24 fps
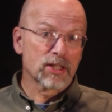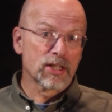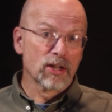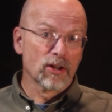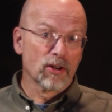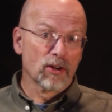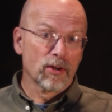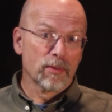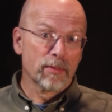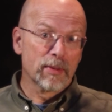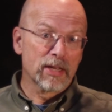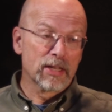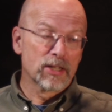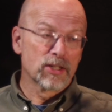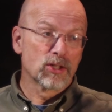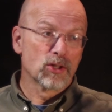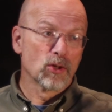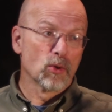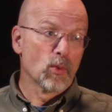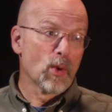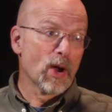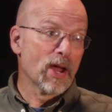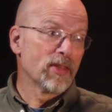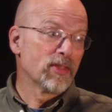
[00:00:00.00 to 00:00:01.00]
theorem is
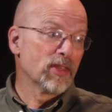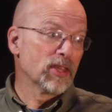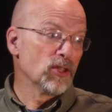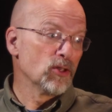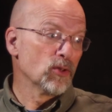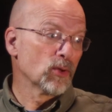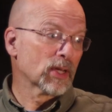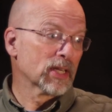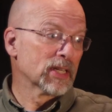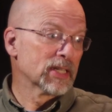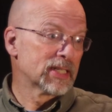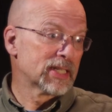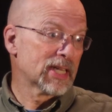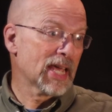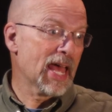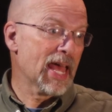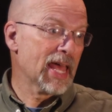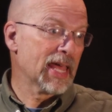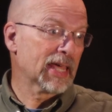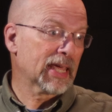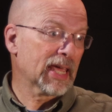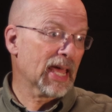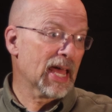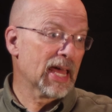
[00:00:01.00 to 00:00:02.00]
the way that you can
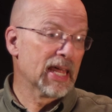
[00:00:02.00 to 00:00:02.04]
take